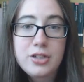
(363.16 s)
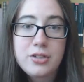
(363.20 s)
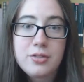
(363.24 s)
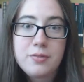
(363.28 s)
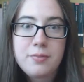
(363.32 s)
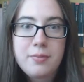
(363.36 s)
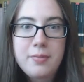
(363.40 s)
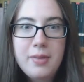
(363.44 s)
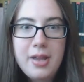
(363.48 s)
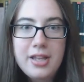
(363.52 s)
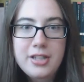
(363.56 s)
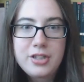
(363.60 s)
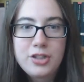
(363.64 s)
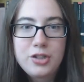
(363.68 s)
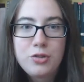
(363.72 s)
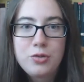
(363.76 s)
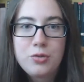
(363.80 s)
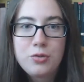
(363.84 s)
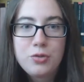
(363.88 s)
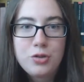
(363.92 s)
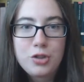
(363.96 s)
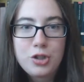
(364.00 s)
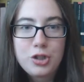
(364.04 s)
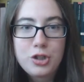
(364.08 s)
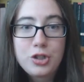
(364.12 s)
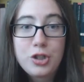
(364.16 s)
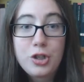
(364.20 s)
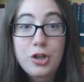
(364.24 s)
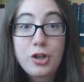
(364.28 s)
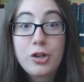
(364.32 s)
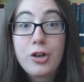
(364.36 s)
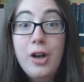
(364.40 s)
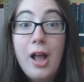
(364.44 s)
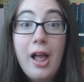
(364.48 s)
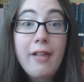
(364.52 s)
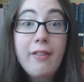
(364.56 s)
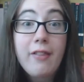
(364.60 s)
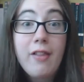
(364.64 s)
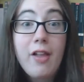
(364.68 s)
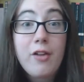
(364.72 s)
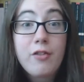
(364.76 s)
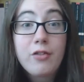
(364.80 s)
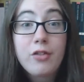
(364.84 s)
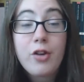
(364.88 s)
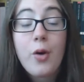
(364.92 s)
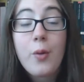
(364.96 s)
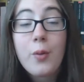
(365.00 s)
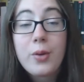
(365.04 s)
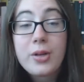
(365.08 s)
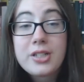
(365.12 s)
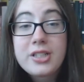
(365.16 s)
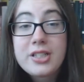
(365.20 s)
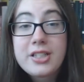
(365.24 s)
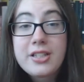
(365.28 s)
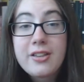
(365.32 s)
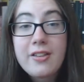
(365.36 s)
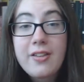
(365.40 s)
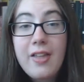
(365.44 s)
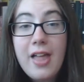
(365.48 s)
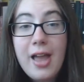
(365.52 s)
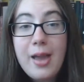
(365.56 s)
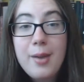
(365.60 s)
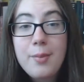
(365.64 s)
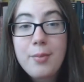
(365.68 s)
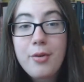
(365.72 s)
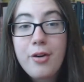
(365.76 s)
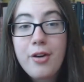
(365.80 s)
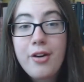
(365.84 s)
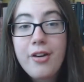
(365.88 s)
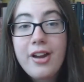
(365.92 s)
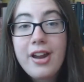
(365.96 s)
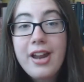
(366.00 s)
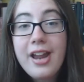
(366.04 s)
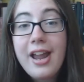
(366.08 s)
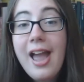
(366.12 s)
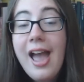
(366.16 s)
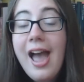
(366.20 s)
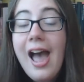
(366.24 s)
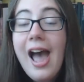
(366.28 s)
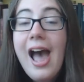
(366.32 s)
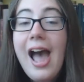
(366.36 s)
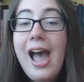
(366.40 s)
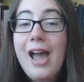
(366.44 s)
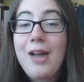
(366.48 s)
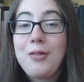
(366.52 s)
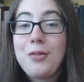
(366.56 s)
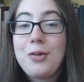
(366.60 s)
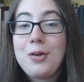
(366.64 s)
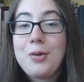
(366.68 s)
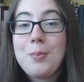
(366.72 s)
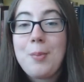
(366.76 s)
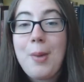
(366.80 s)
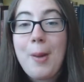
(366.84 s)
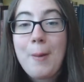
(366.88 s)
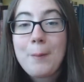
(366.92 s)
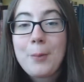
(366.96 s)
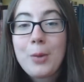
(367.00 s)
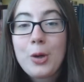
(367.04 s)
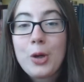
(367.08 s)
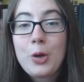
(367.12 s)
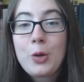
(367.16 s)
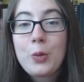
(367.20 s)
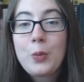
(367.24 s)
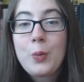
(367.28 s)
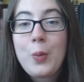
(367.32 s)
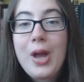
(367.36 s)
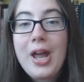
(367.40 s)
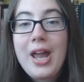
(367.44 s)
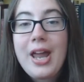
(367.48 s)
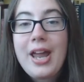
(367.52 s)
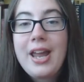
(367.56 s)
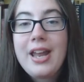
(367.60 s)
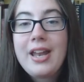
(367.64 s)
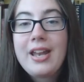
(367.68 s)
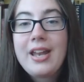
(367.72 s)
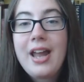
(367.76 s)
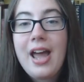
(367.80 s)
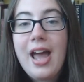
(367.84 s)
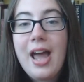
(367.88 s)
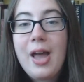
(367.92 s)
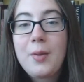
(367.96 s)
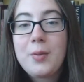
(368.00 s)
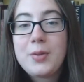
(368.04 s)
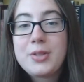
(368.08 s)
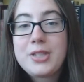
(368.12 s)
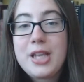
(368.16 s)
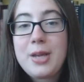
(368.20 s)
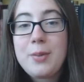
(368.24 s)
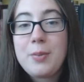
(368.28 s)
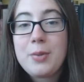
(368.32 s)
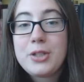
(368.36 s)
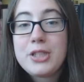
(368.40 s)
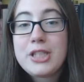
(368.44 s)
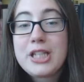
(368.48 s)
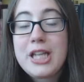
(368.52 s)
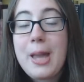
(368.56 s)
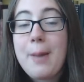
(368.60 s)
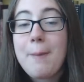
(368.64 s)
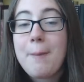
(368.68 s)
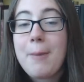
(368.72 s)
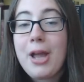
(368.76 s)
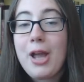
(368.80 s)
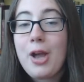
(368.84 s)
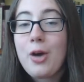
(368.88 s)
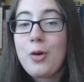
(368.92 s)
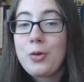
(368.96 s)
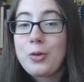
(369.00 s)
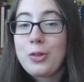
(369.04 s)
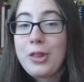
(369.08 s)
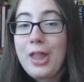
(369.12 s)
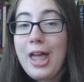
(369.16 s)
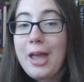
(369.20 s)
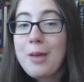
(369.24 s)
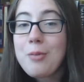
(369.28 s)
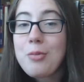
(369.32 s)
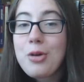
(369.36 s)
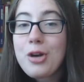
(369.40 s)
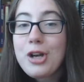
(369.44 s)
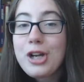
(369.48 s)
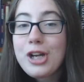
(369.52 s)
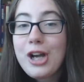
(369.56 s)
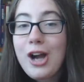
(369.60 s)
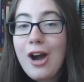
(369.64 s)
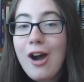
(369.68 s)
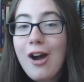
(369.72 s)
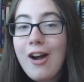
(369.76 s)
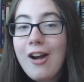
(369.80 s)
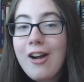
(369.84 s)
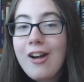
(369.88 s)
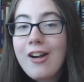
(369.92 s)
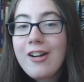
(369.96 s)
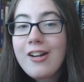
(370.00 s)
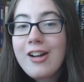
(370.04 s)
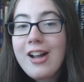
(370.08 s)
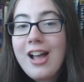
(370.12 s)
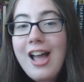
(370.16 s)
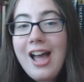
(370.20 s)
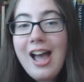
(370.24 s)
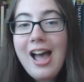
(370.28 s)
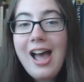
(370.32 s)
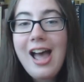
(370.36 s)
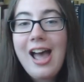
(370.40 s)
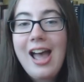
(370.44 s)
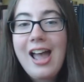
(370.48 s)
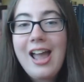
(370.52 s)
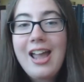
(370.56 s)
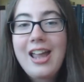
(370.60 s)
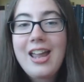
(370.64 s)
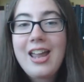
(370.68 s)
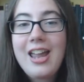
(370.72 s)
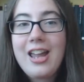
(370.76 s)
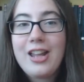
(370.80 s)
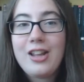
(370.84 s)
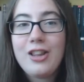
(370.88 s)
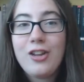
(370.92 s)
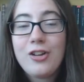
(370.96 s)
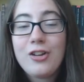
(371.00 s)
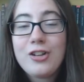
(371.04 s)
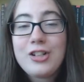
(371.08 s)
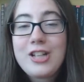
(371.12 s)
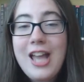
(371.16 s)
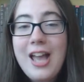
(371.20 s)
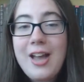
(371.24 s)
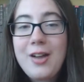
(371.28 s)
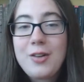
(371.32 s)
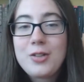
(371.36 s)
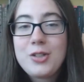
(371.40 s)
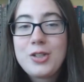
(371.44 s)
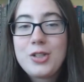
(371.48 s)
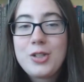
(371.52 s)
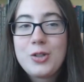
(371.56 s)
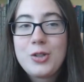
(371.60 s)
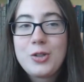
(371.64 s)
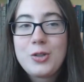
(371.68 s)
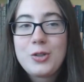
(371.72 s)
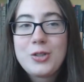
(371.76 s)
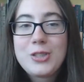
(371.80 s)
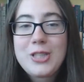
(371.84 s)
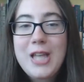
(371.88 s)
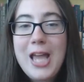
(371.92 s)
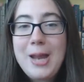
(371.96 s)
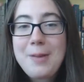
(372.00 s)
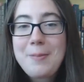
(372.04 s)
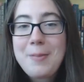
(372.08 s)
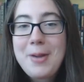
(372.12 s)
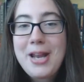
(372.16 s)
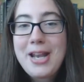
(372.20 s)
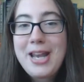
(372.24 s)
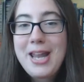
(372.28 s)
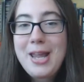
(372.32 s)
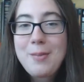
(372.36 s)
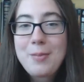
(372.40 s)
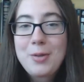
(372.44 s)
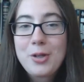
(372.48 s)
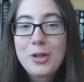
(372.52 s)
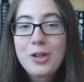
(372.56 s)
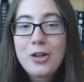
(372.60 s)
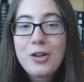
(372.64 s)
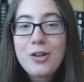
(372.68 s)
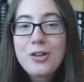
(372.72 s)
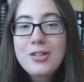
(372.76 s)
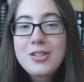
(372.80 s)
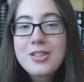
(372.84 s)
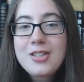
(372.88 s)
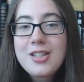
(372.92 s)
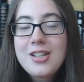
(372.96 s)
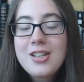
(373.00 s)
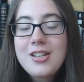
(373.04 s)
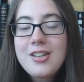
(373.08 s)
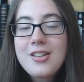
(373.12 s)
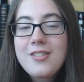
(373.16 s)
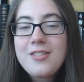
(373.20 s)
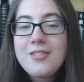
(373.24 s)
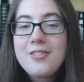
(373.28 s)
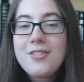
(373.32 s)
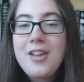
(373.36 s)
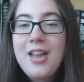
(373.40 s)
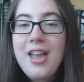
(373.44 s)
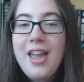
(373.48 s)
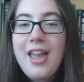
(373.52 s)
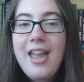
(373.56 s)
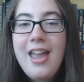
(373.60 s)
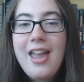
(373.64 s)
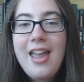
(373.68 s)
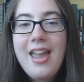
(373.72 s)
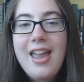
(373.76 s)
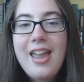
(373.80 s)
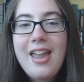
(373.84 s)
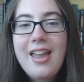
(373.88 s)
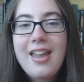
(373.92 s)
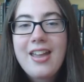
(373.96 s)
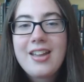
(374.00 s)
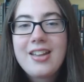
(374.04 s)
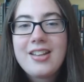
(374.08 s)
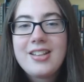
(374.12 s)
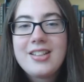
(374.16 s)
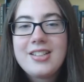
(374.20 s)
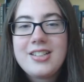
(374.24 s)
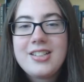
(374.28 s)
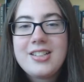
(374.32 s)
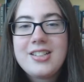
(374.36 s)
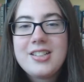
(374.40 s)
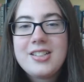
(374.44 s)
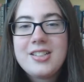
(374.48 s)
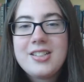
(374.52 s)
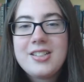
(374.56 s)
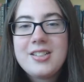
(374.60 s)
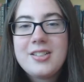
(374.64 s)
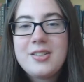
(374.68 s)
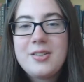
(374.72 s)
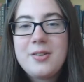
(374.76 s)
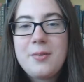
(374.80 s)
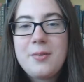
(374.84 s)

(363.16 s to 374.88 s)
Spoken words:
as you just heard, I love going to the library. I remember when I was able to get my own library card. I had learned how to sign my name in cursive, and